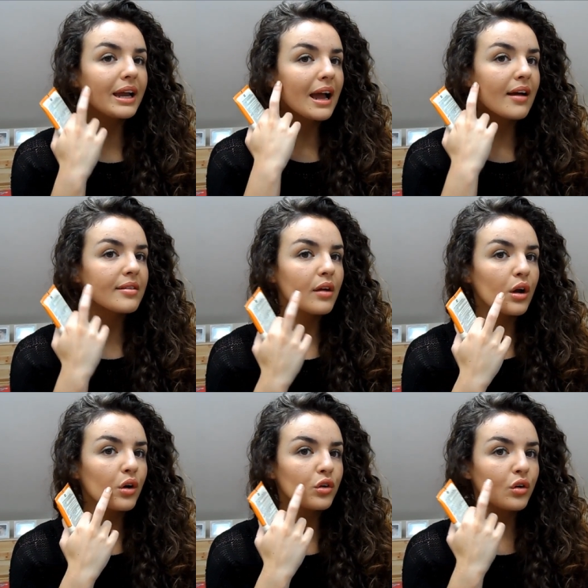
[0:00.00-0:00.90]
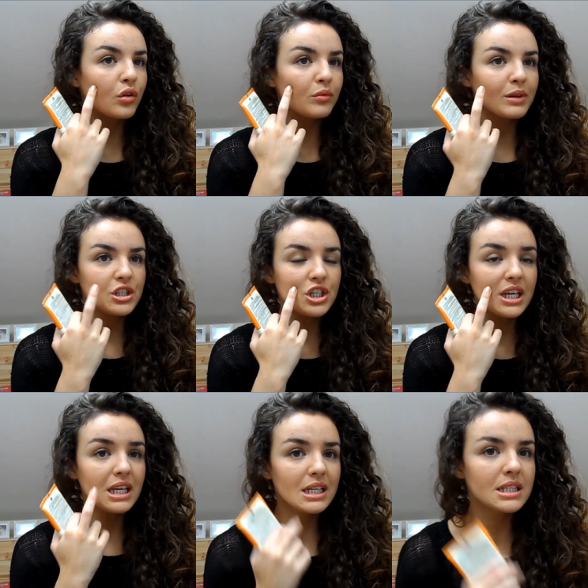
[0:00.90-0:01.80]
breakouts going on my
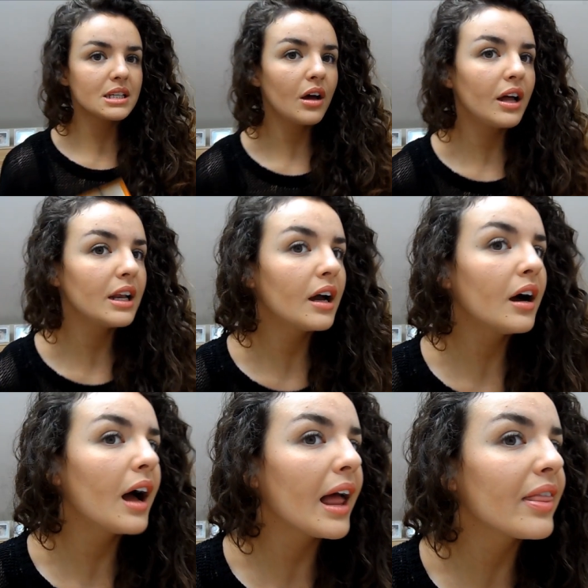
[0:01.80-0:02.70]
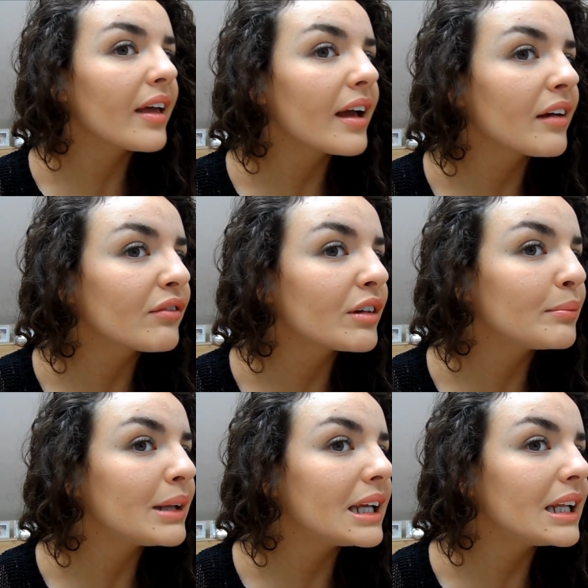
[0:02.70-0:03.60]
cheeks earlier, and they have
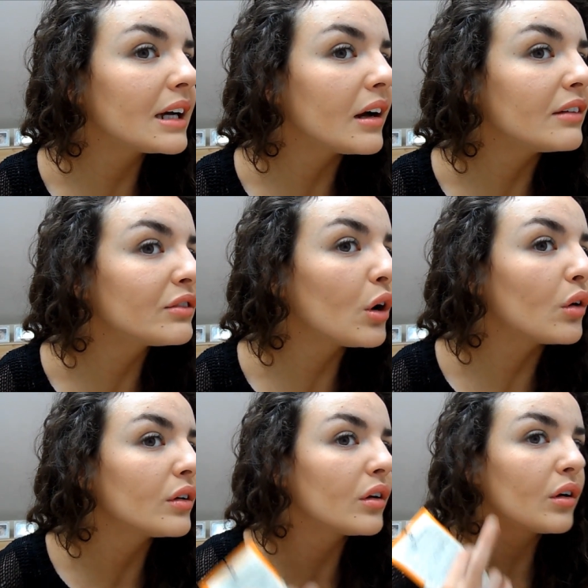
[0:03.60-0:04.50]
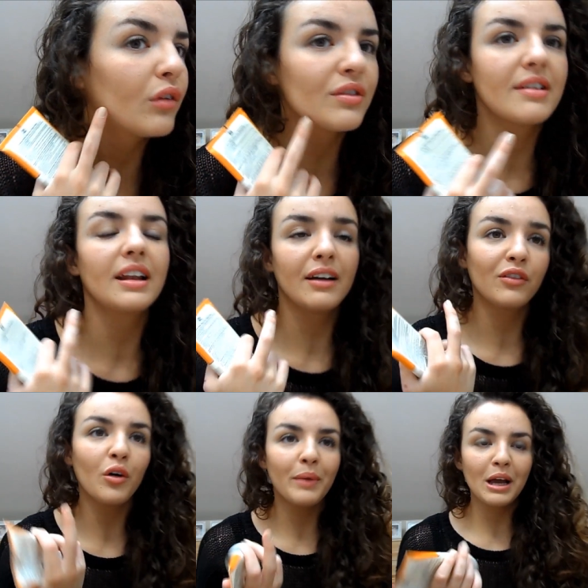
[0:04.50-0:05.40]
completely kind of gone. Obviously
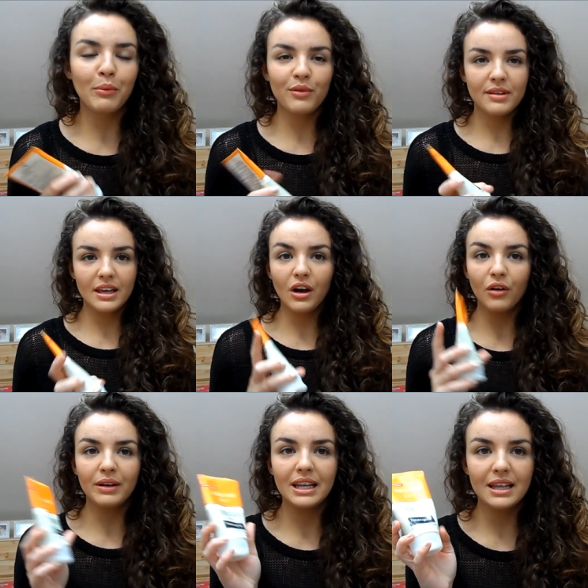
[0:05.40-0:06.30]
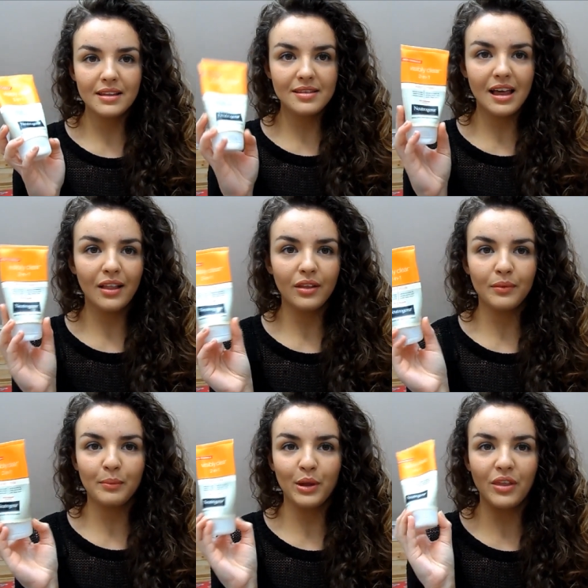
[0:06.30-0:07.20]
I've got makeup on so you can't really
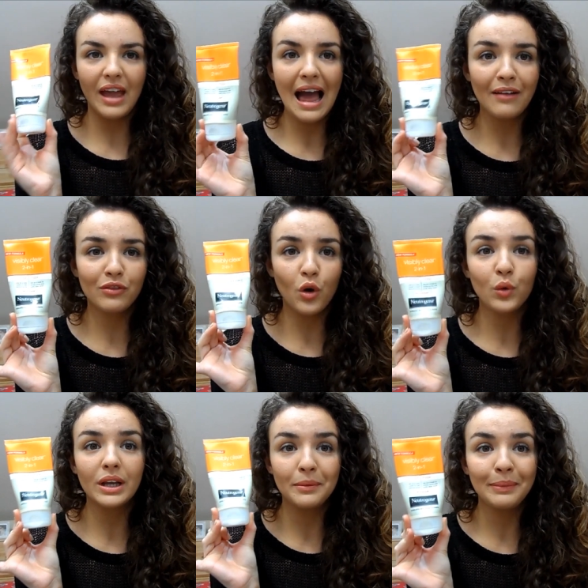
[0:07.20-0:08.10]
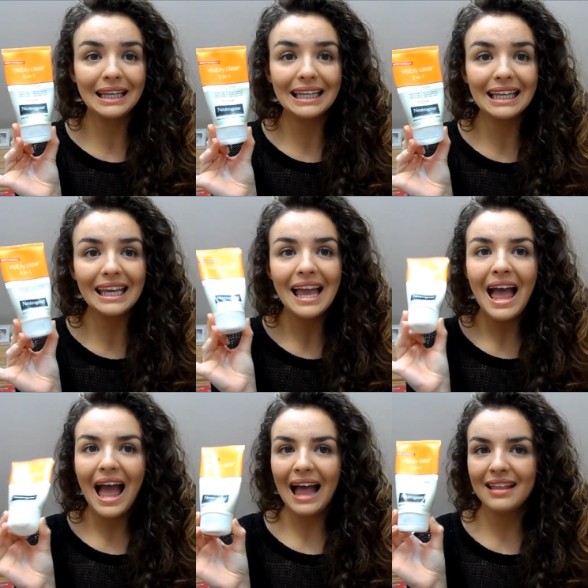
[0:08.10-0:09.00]
tell, but they have gone completely,
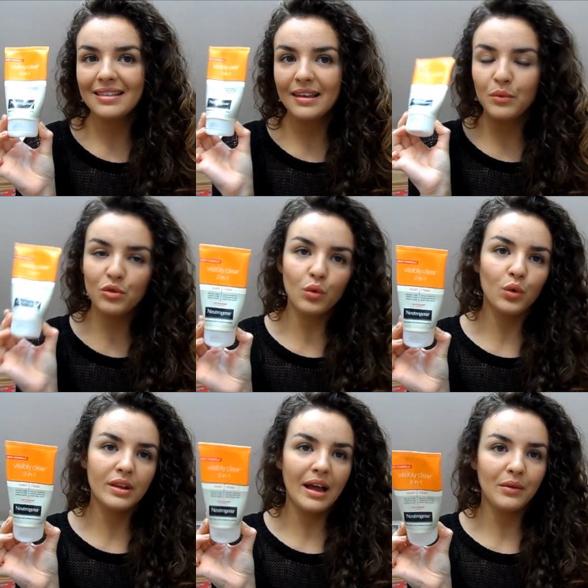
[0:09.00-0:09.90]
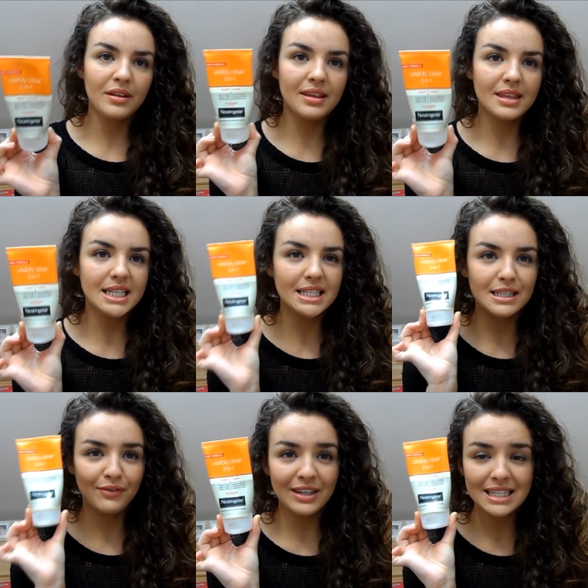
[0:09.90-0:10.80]
and it was all down to this.
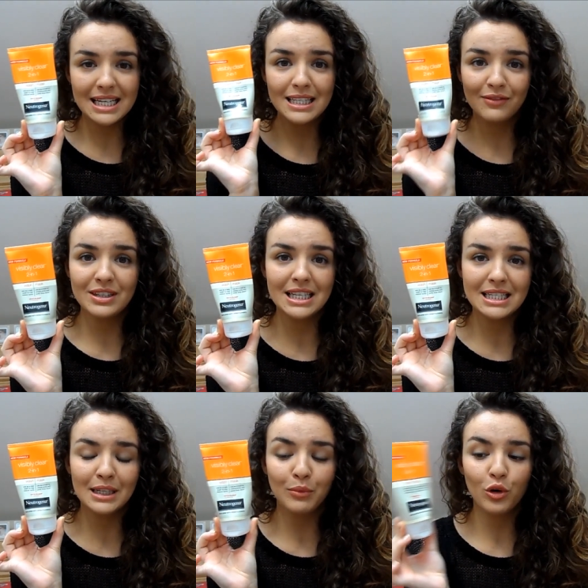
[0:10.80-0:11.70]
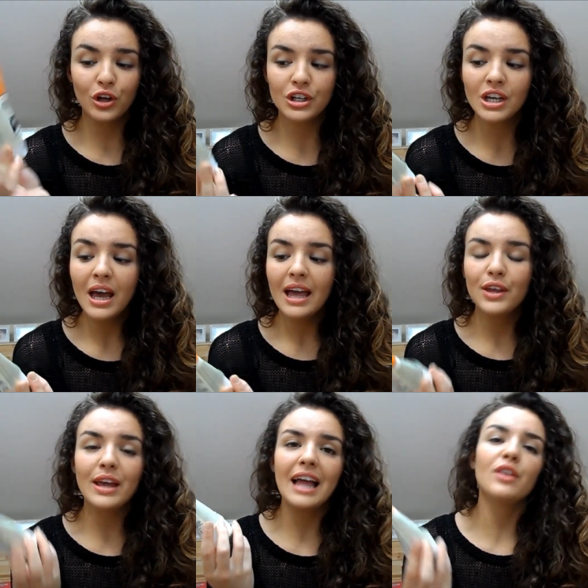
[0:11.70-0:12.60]
It's a fantastic product.
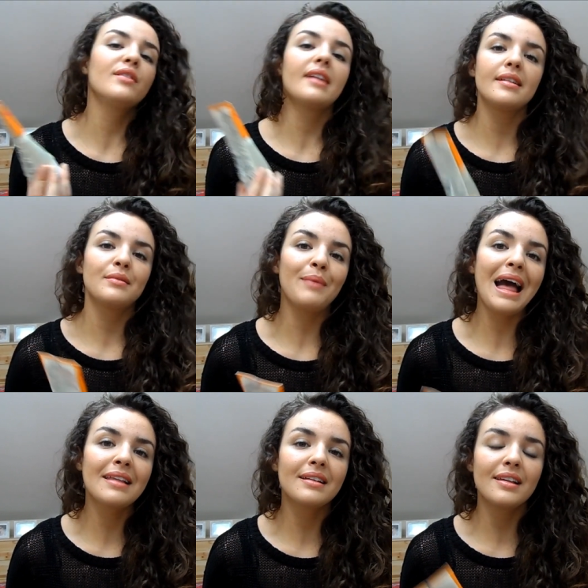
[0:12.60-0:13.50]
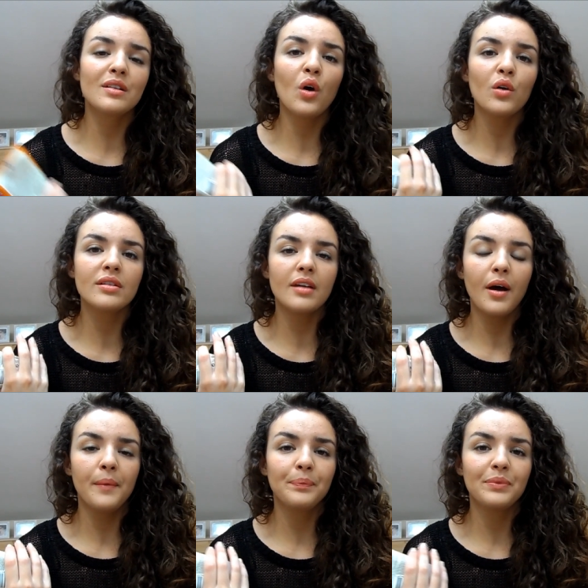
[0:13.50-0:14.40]
You can use it as a mask. It's got